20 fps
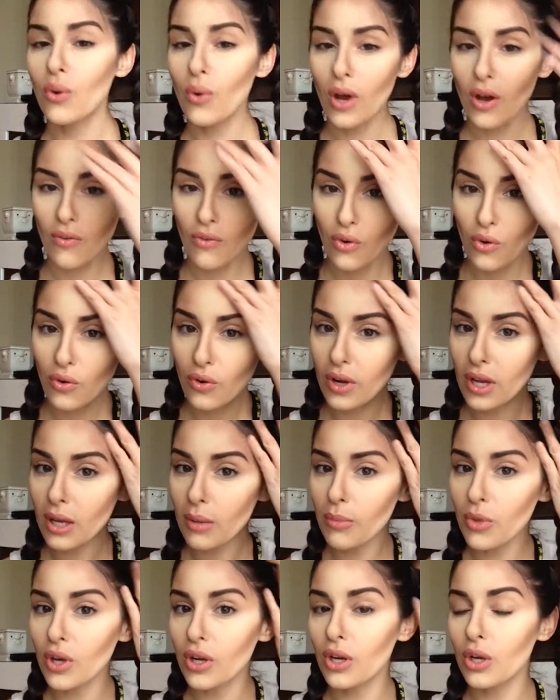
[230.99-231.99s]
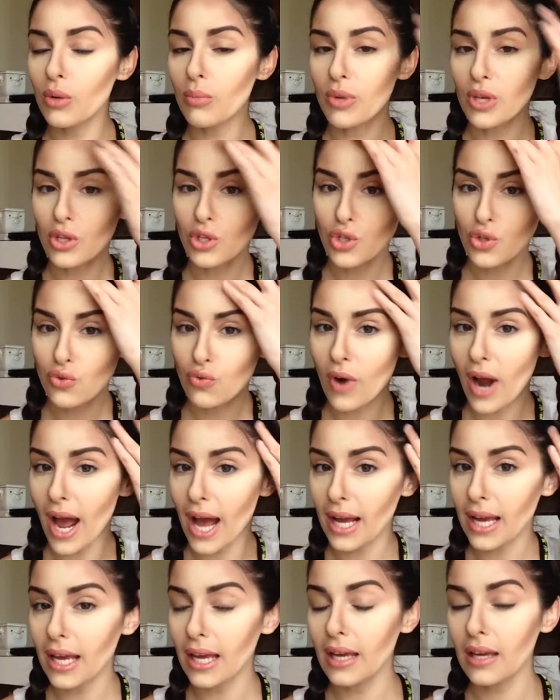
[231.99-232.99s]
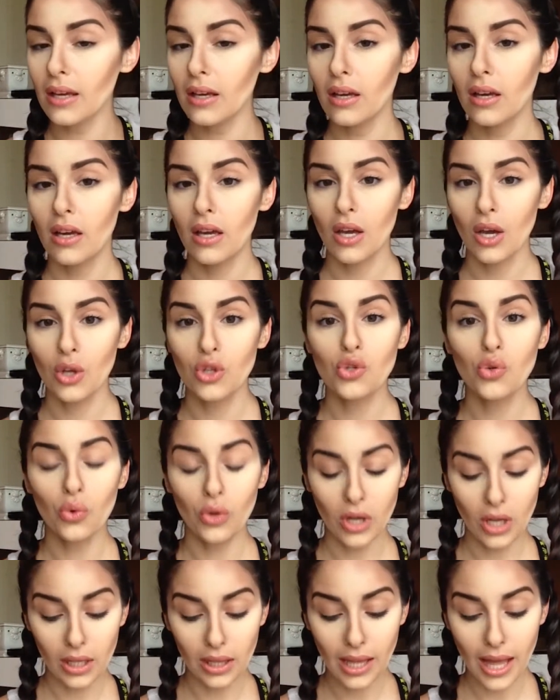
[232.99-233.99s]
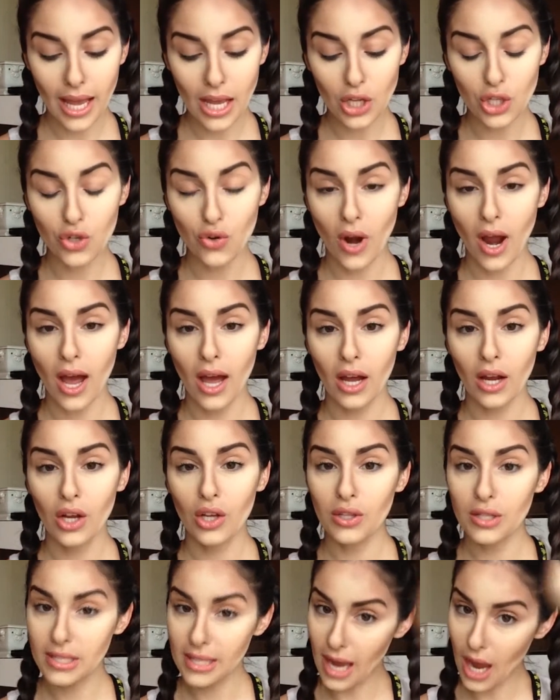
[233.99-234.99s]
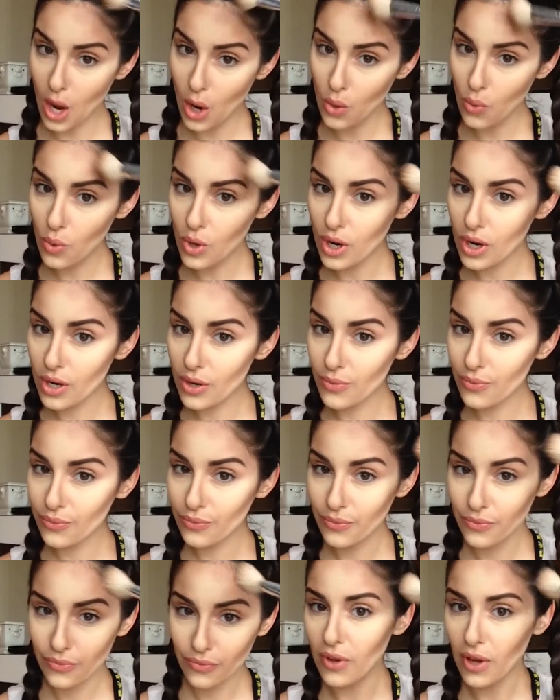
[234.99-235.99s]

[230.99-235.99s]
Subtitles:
If you have cream, you're going to be dragging, doing a light drag downward.